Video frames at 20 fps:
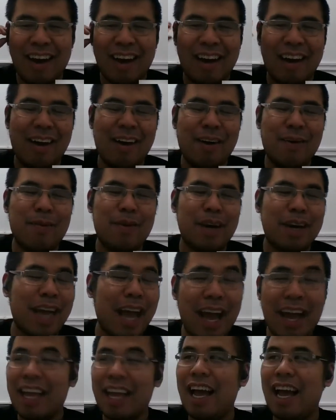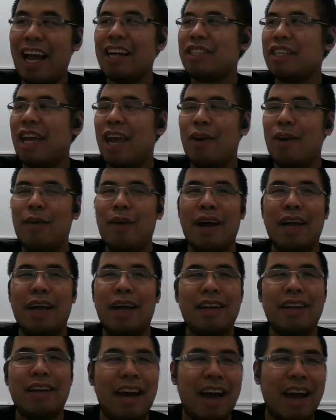I actually can't wait,
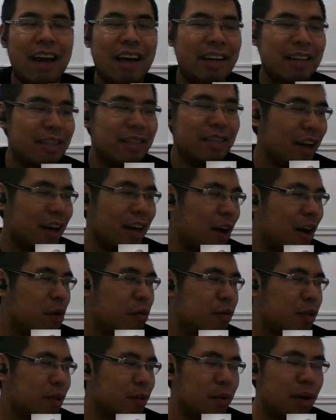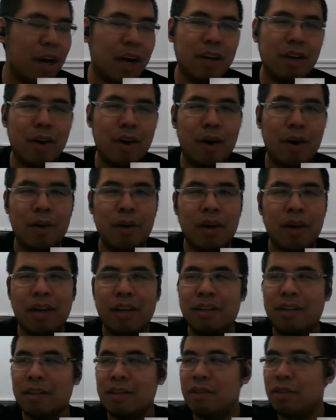and hope someone I know
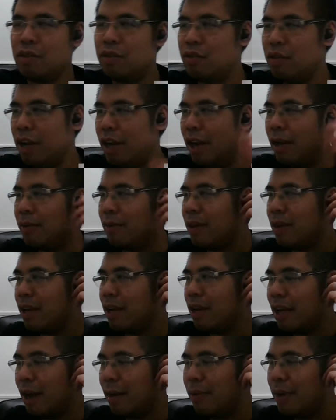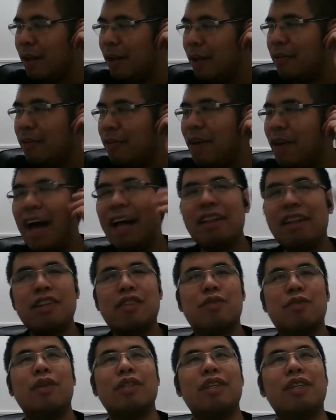does the stream. I mean, if
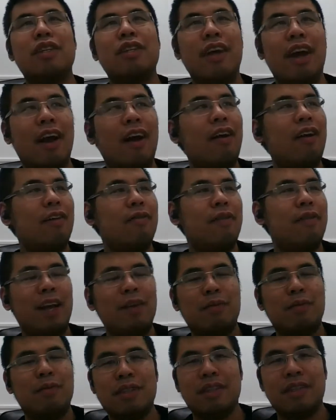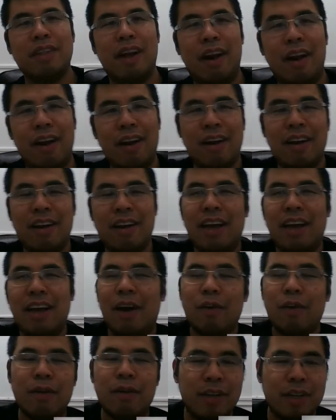Alex wasn't there, if Hayne wasn't there,
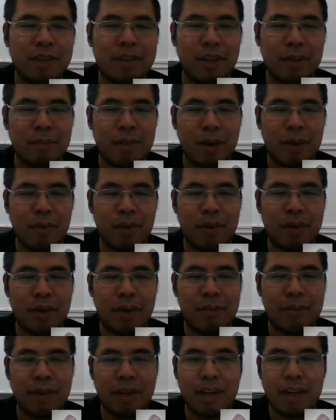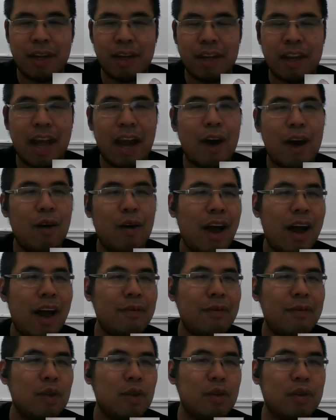I would have done something with him. And now I
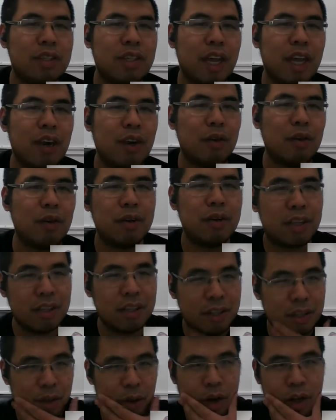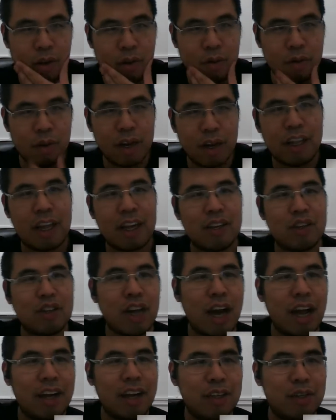have to settle with considering doing like a
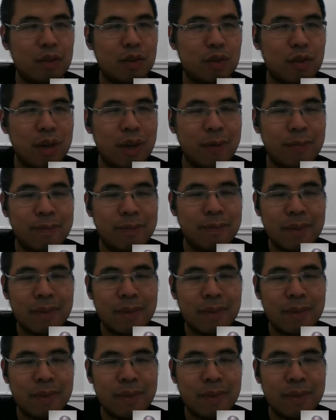Chinese stream.